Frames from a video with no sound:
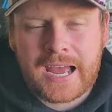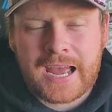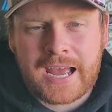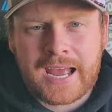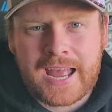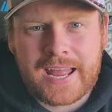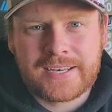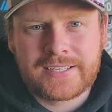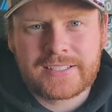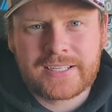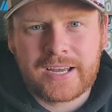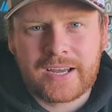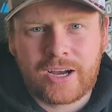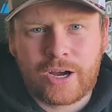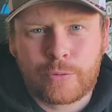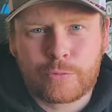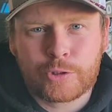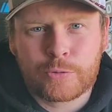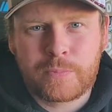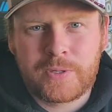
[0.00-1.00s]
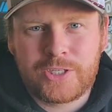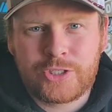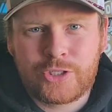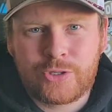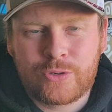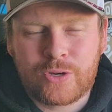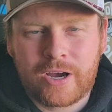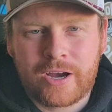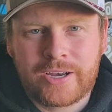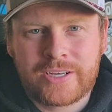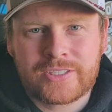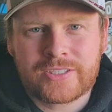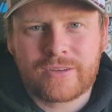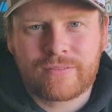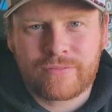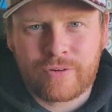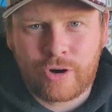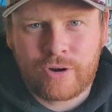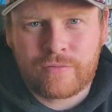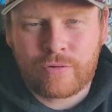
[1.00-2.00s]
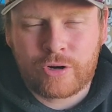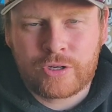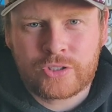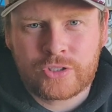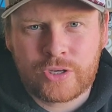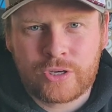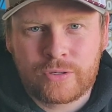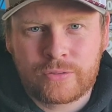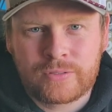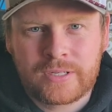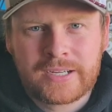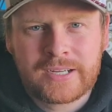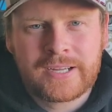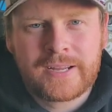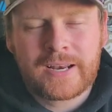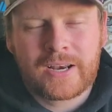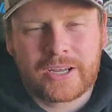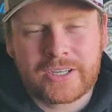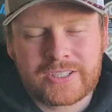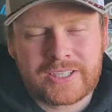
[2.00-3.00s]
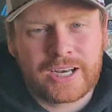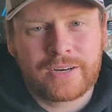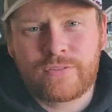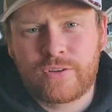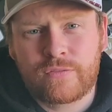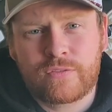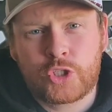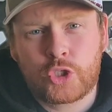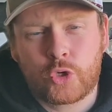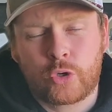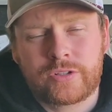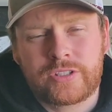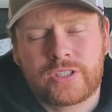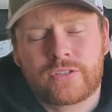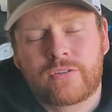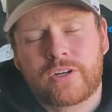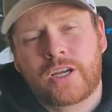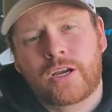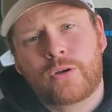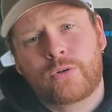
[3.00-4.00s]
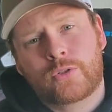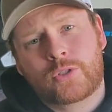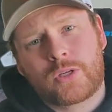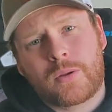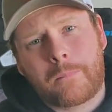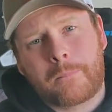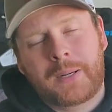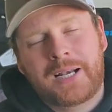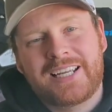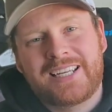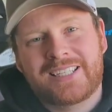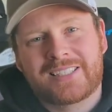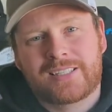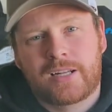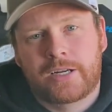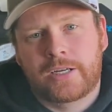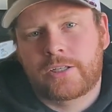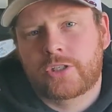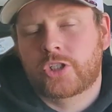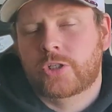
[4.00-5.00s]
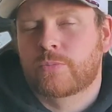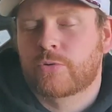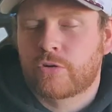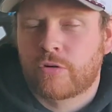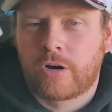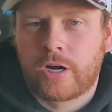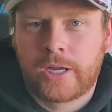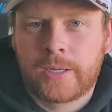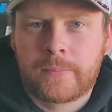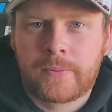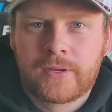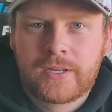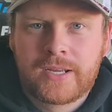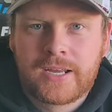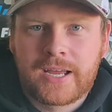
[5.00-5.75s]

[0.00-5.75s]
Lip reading: And I will speak to you guys very, very soon. Like I said, if you've enjoyed these videos, please like and subscribe.